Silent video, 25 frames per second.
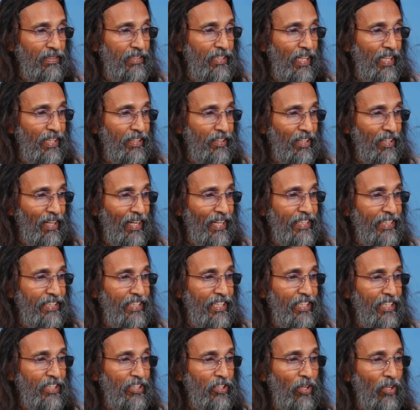
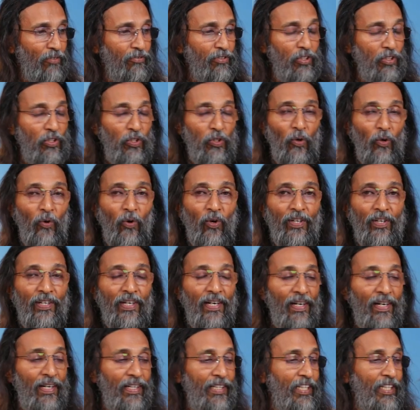generalization of
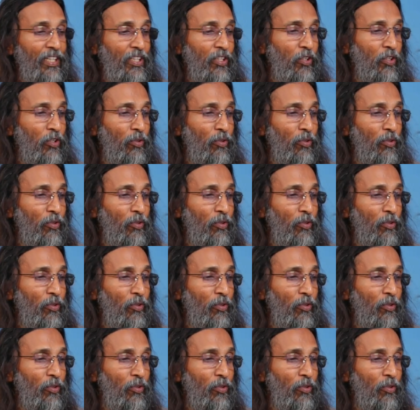yoga in